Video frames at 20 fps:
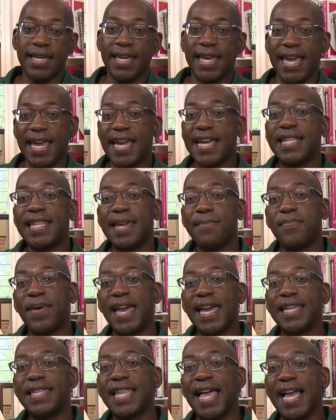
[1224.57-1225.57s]
and they
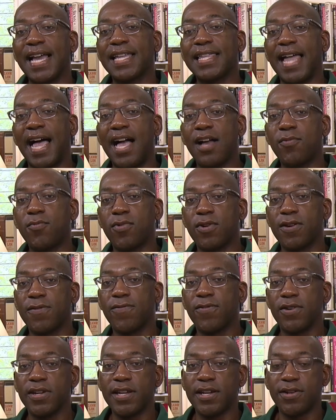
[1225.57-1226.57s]
paid like clockwork
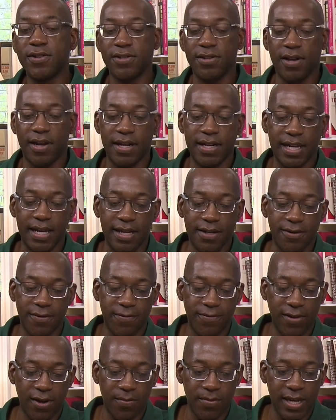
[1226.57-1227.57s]
for years on end. You
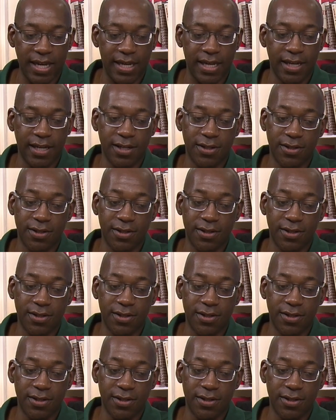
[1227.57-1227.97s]
feel me?